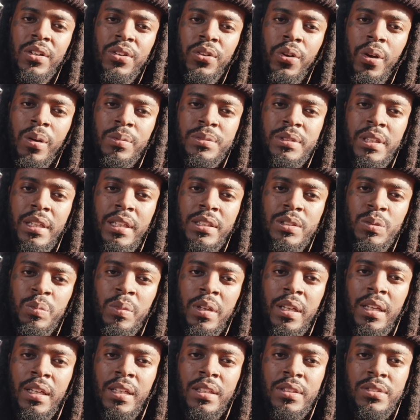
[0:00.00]
You know what I'm saying? As
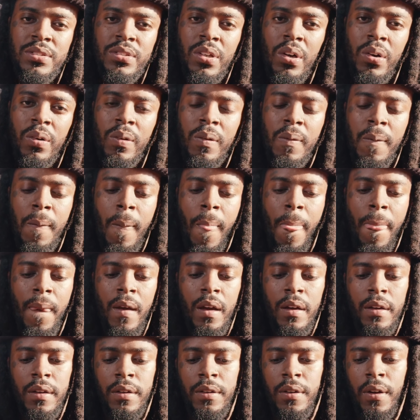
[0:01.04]
men, so
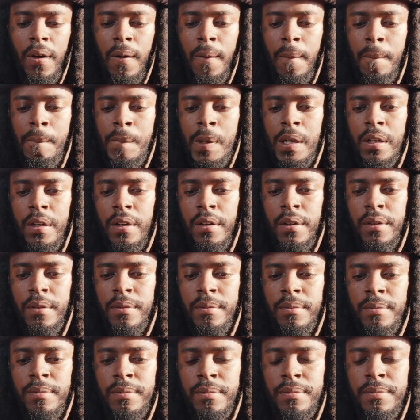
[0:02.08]
you know,
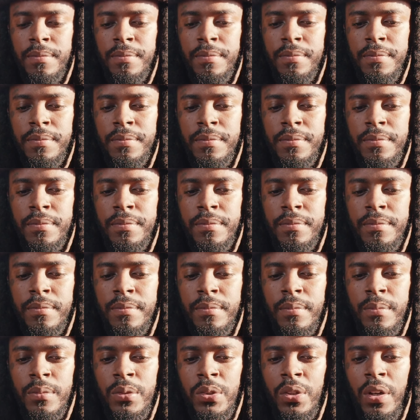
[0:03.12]

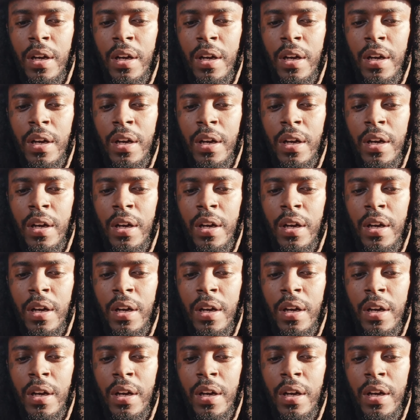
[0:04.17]
um,